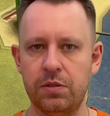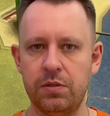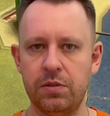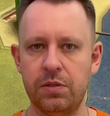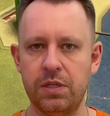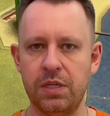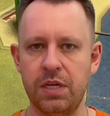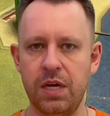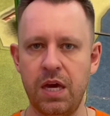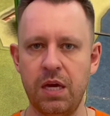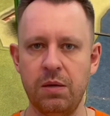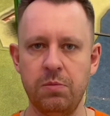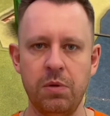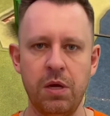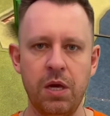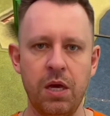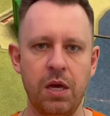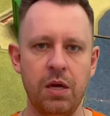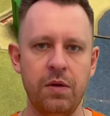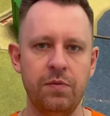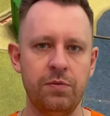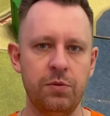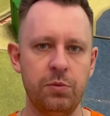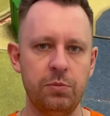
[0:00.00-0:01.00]
game
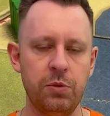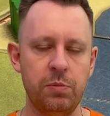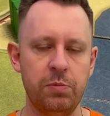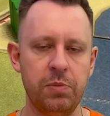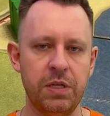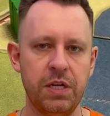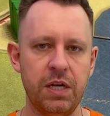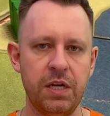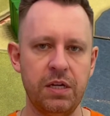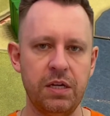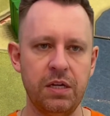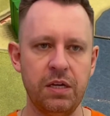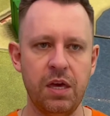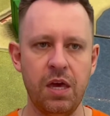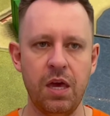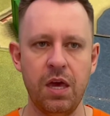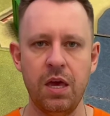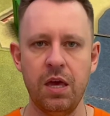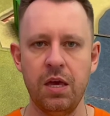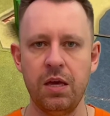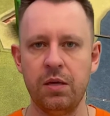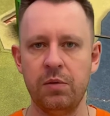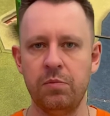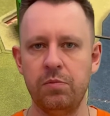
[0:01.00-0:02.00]
from the beginning,
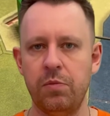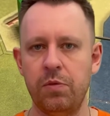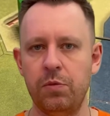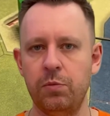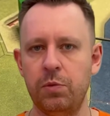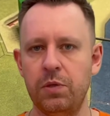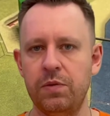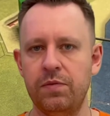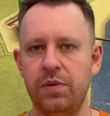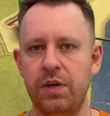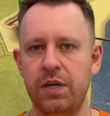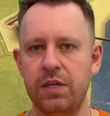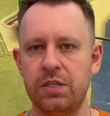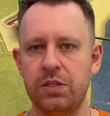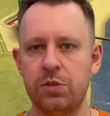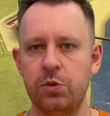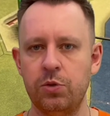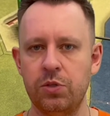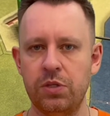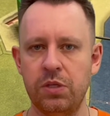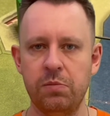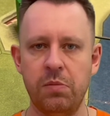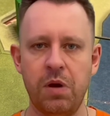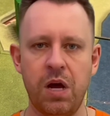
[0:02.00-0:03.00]
with a
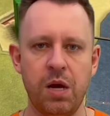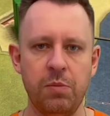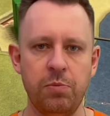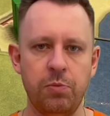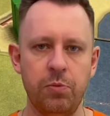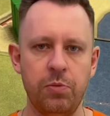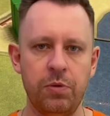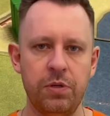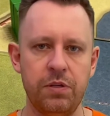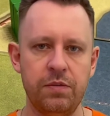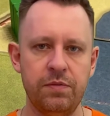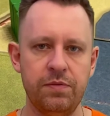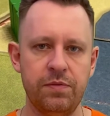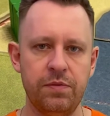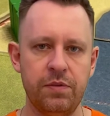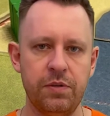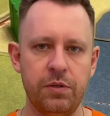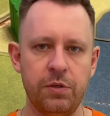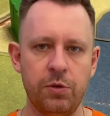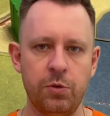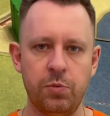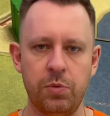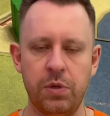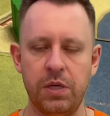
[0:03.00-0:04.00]
sturdy map, with
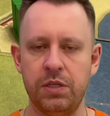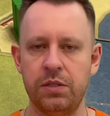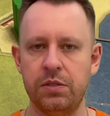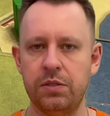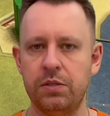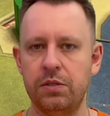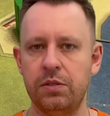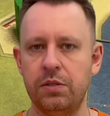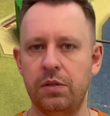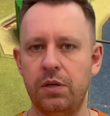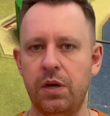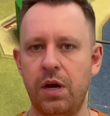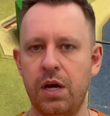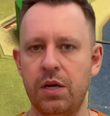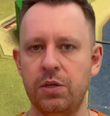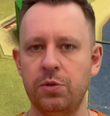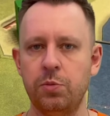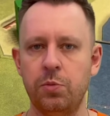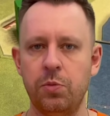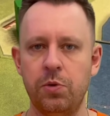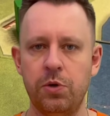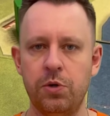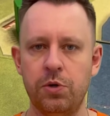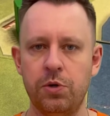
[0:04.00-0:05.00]
great
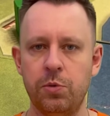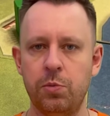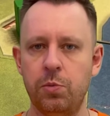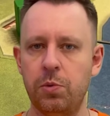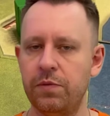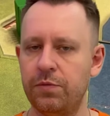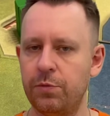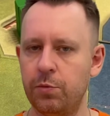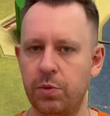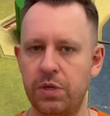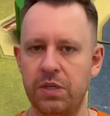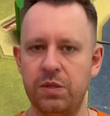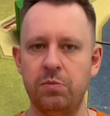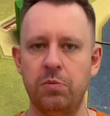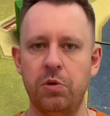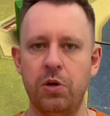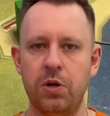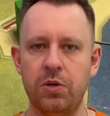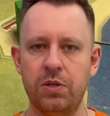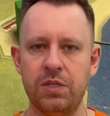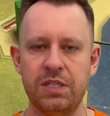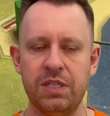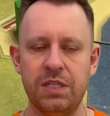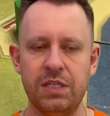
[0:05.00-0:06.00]
artwork, with great
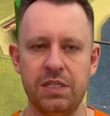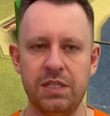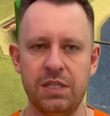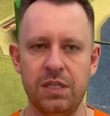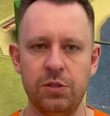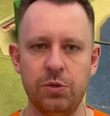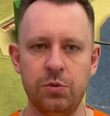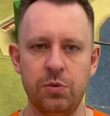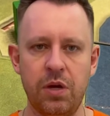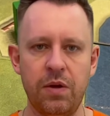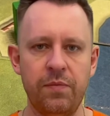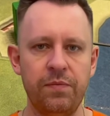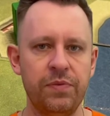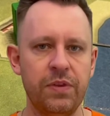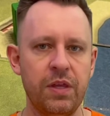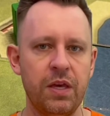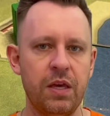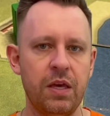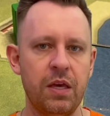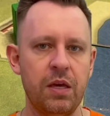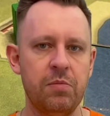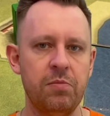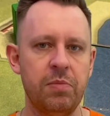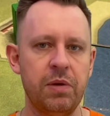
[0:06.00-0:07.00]
blocks, etc.
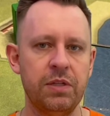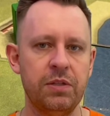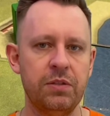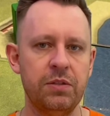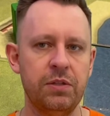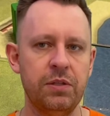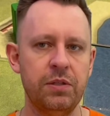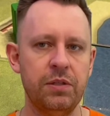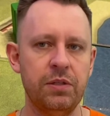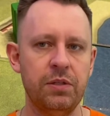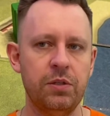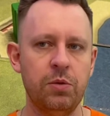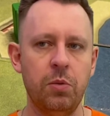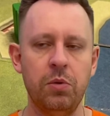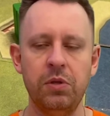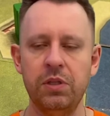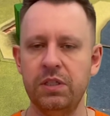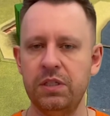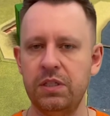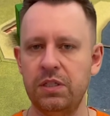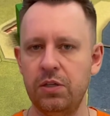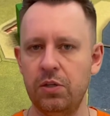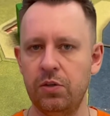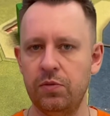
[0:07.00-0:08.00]
But the
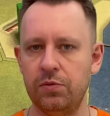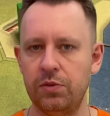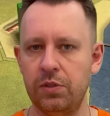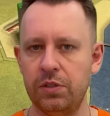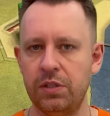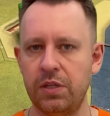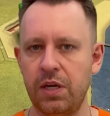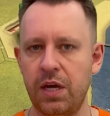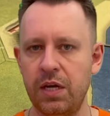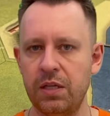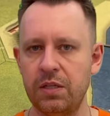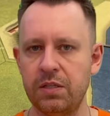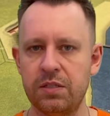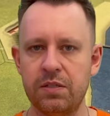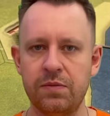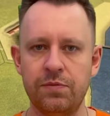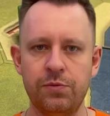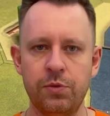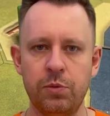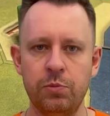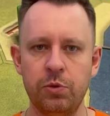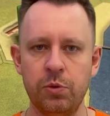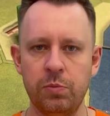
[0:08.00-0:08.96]
quality of the tiles from the